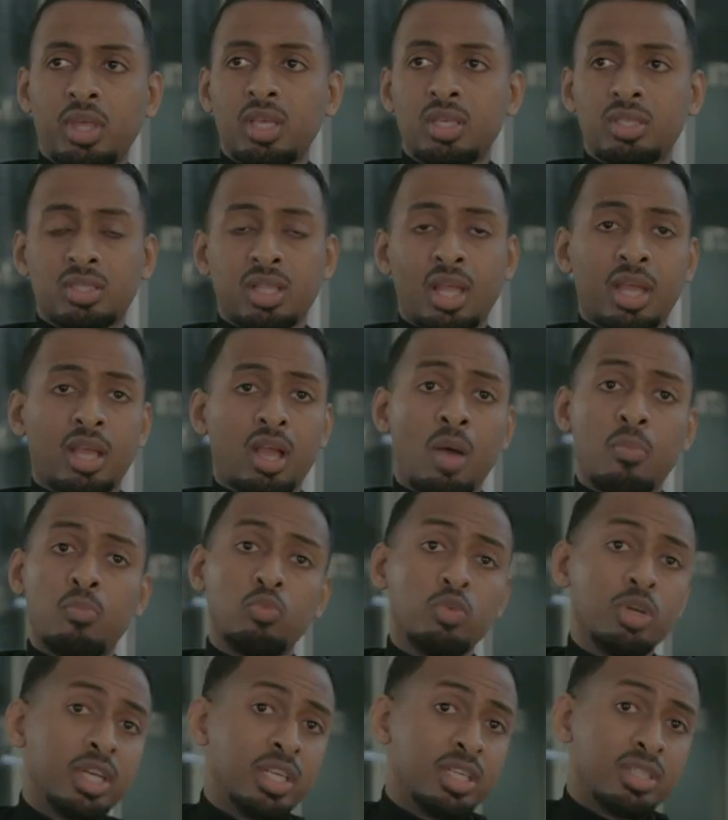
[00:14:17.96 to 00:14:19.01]
Things like,
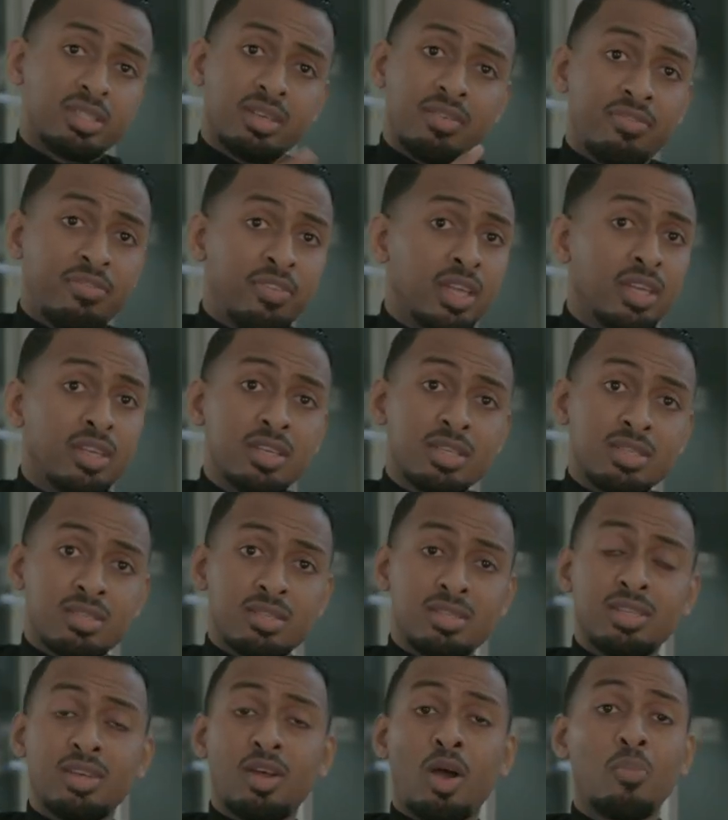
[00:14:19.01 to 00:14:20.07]
I'm really into
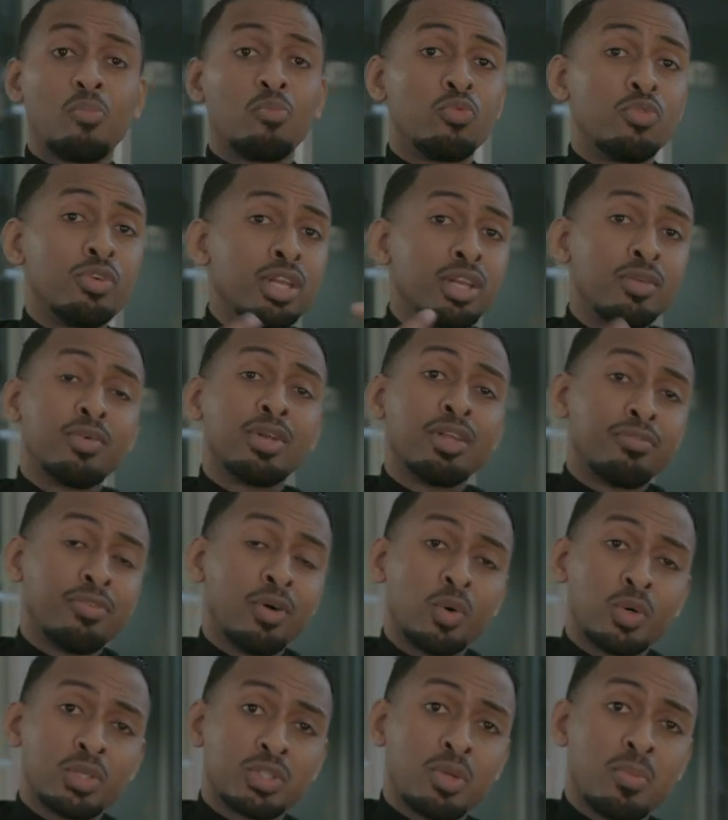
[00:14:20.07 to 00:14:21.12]
fitness. You know, I'm really, really
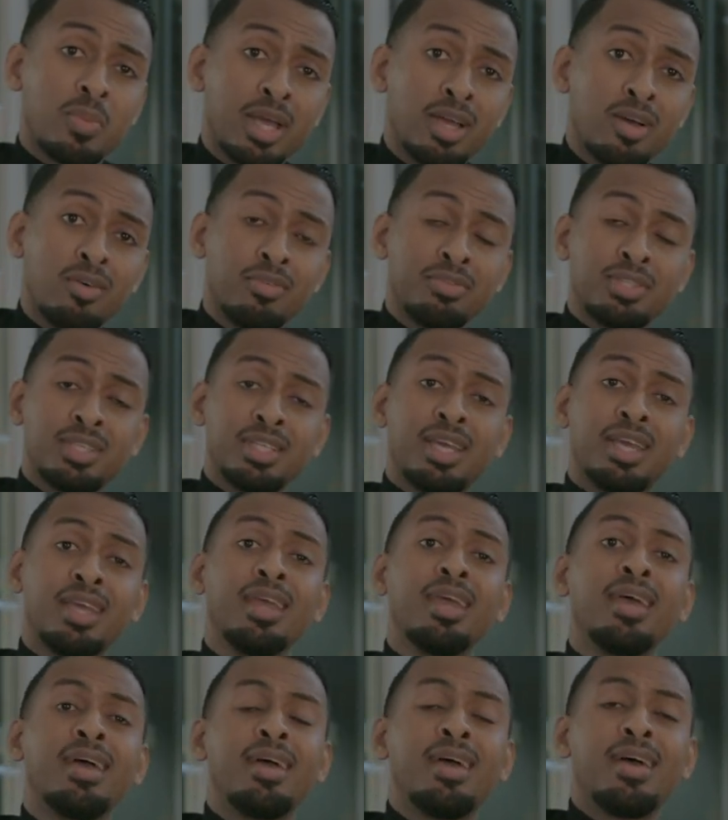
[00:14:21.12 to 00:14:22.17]
focused on my health
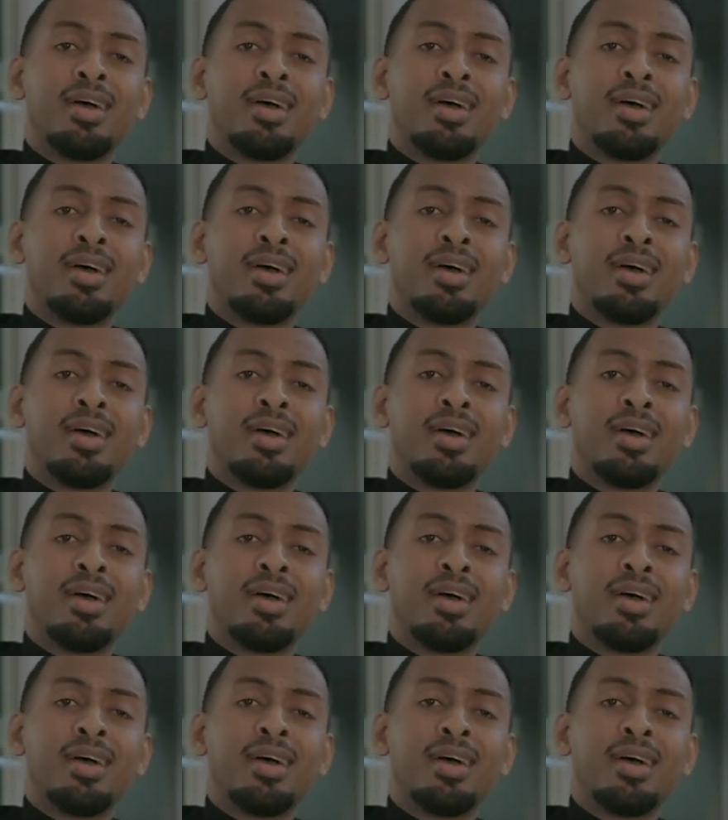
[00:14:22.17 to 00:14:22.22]
today.